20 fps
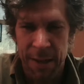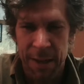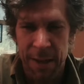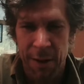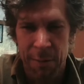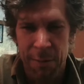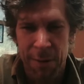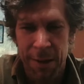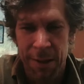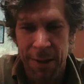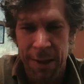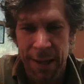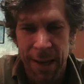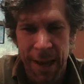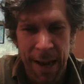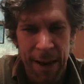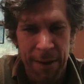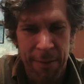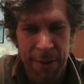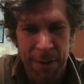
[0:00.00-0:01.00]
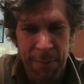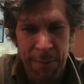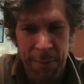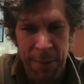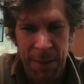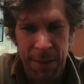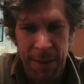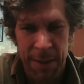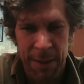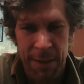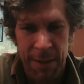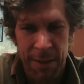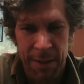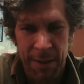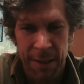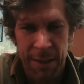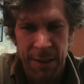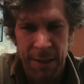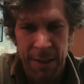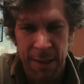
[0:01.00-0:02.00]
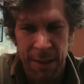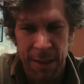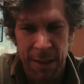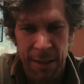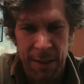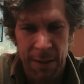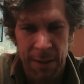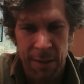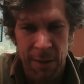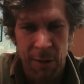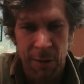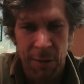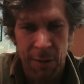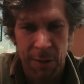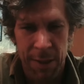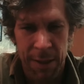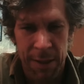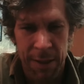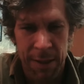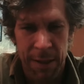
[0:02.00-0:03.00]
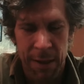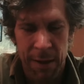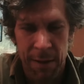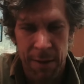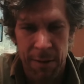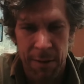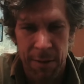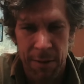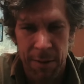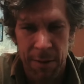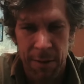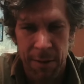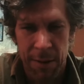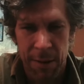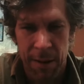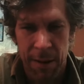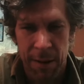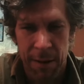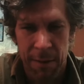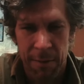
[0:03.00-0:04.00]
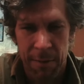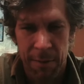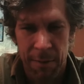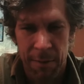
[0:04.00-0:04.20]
you know really haven't been listening to local intel uh,